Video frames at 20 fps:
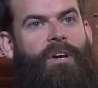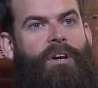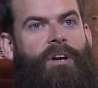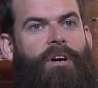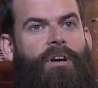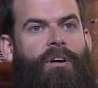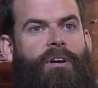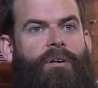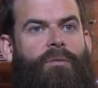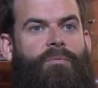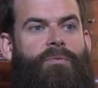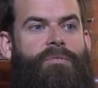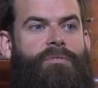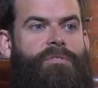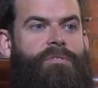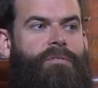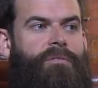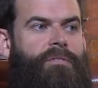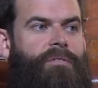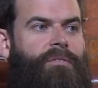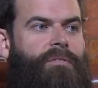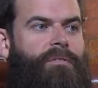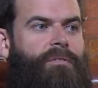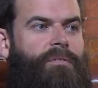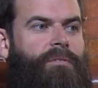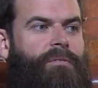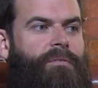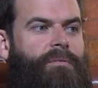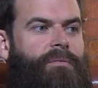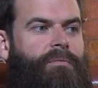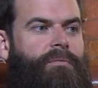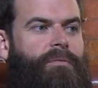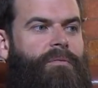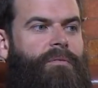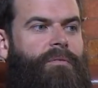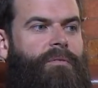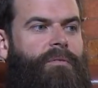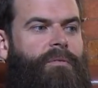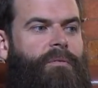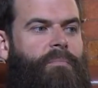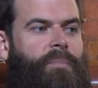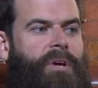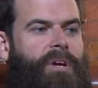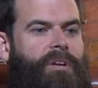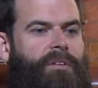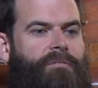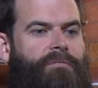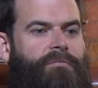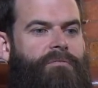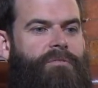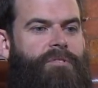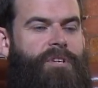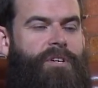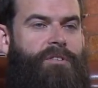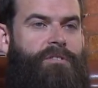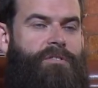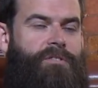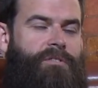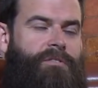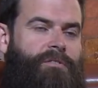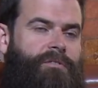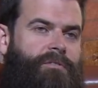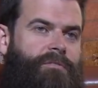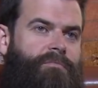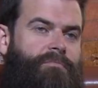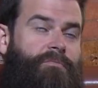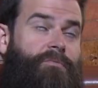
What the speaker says: Well, so the main change to,